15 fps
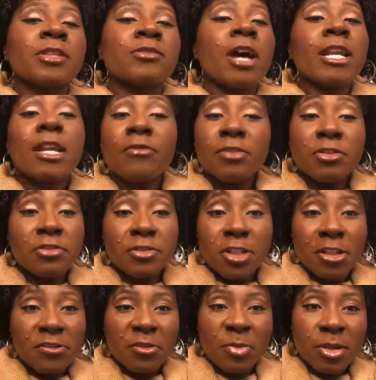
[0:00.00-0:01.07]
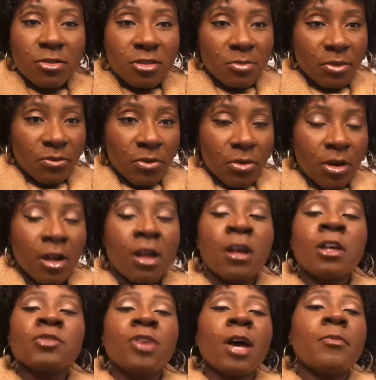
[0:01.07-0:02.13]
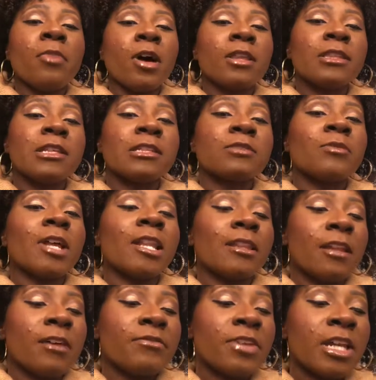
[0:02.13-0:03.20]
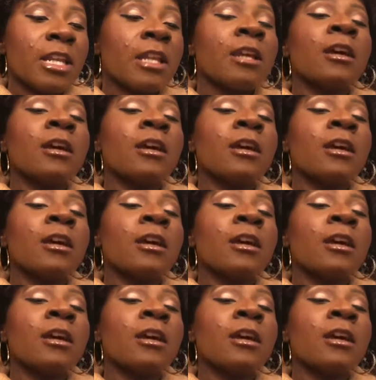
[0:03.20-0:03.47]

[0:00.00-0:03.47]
I never used any of their pencils before, so I bought this one. I love it.